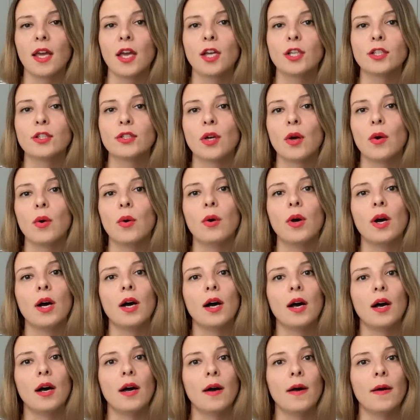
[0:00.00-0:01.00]
So
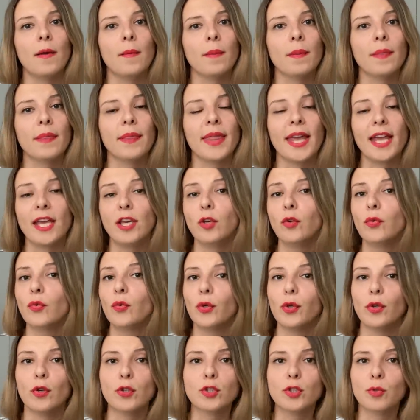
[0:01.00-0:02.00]
thank you for your